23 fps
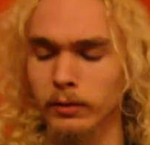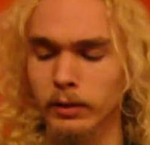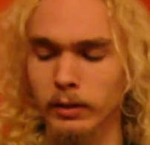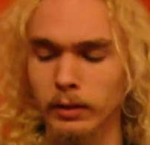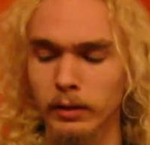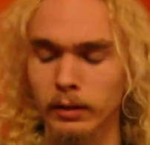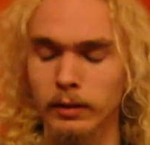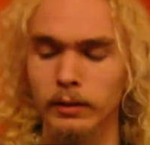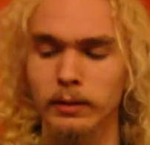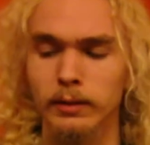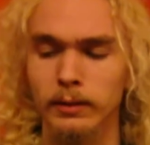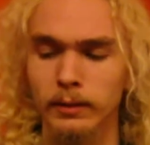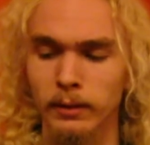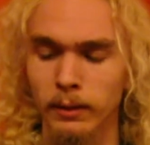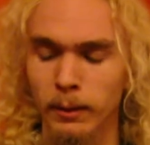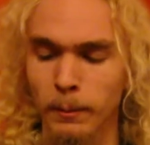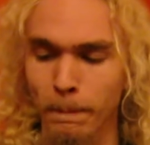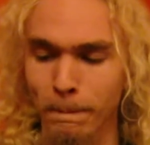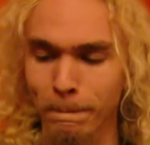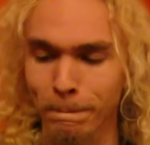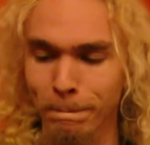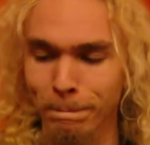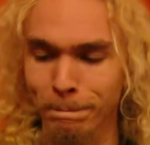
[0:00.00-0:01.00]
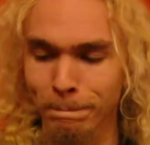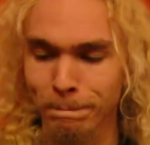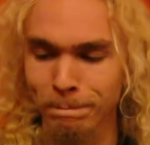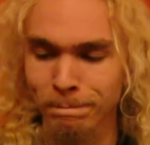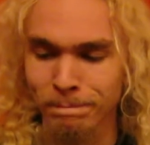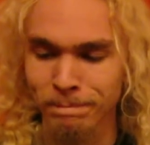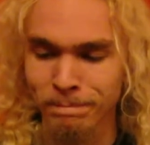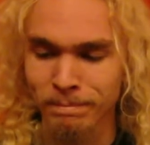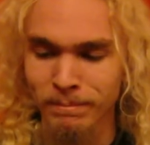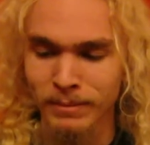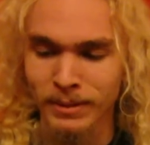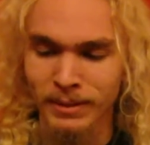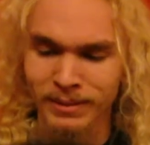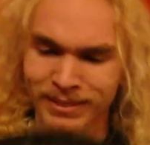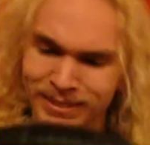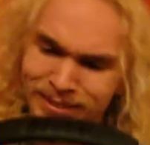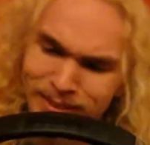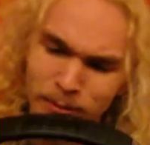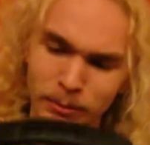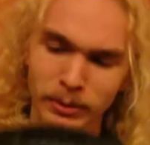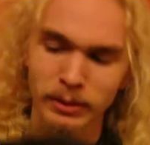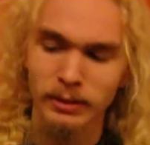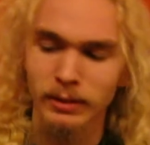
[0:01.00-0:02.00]
that.
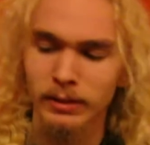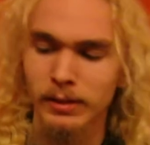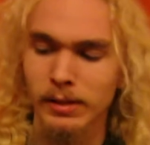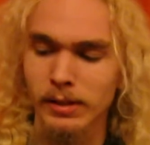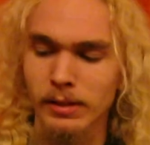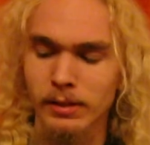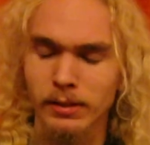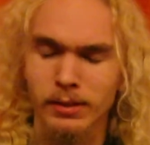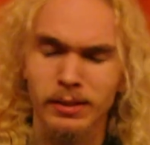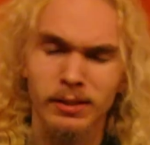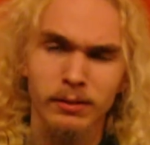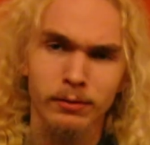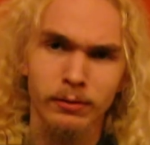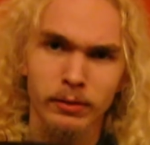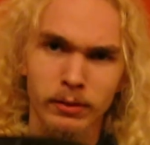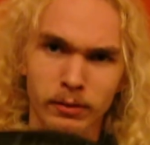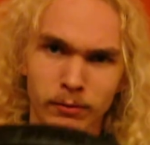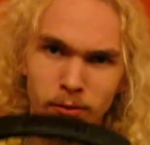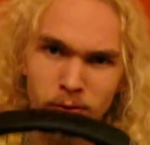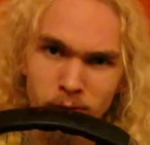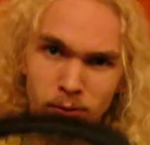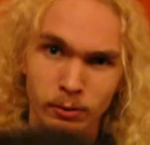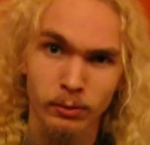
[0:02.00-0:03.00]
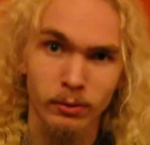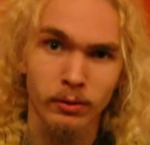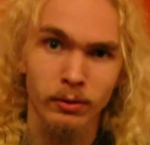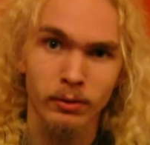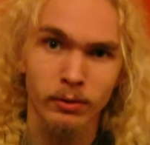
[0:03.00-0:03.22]
I mean, I guess if it's for studio